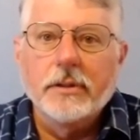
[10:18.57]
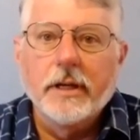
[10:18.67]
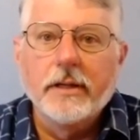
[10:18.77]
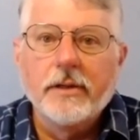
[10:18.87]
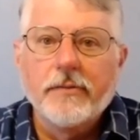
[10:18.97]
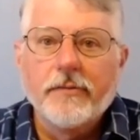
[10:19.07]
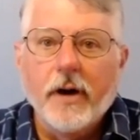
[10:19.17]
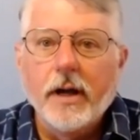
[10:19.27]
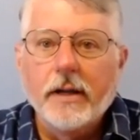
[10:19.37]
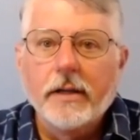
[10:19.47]
It
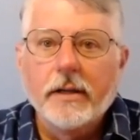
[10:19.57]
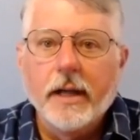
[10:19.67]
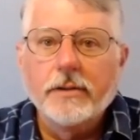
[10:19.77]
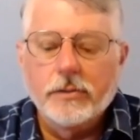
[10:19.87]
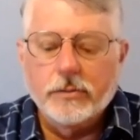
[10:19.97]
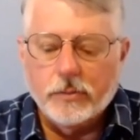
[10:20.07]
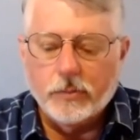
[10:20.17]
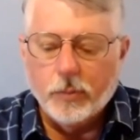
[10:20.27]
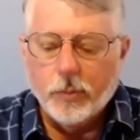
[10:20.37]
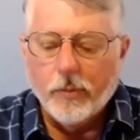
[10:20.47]
defined, and that's
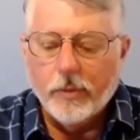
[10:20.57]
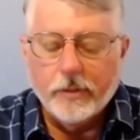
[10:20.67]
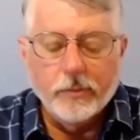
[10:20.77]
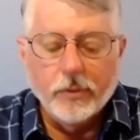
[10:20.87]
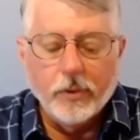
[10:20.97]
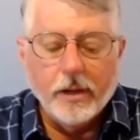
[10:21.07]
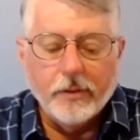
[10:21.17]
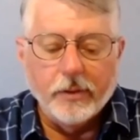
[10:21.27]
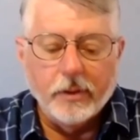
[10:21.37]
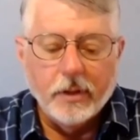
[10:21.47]
what we were
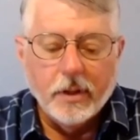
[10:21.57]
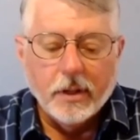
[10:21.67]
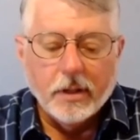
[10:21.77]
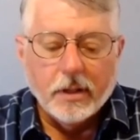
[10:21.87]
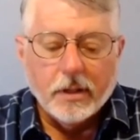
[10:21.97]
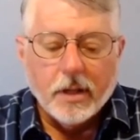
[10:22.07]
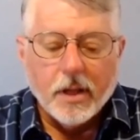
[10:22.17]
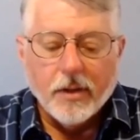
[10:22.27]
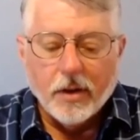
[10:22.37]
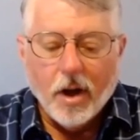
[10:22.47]
under.
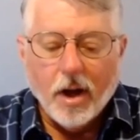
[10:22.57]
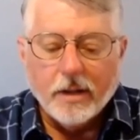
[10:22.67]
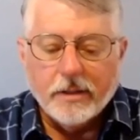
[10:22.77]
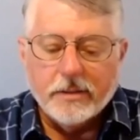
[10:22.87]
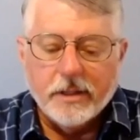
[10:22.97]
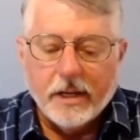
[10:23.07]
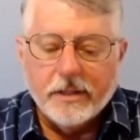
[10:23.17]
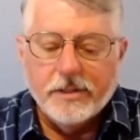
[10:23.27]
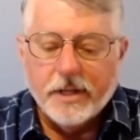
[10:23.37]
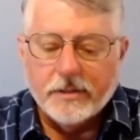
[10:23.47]
The law does not
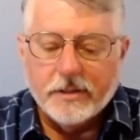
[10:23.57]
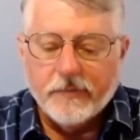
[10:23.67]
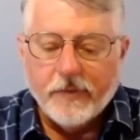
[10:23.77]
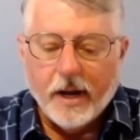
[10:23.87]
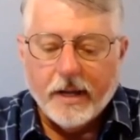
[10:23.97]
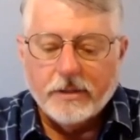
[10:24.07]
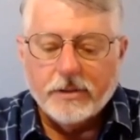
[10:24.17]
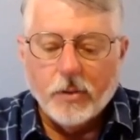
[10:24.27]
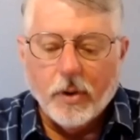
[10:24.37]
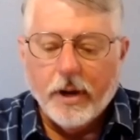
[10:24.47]
justify us
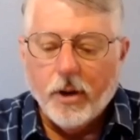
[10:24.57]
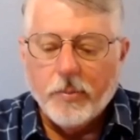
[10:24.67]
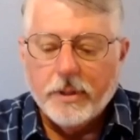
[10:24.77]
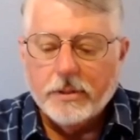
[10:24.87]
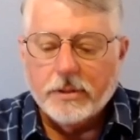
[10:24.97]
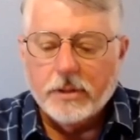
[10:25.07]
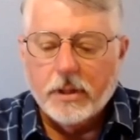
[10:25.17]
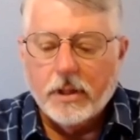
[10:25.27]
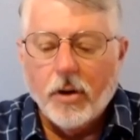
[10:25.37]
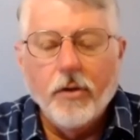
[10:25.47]
or help us
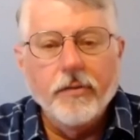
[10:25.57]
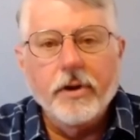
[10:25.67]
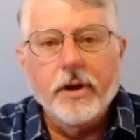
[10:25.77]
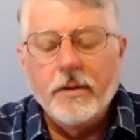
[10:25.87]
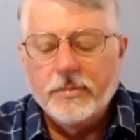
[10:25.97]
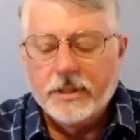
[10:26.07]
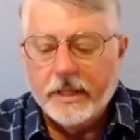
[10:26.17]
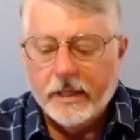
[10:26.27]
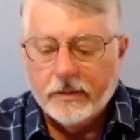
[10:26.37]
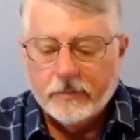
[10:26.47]
overcome
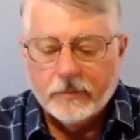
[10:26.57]
sin.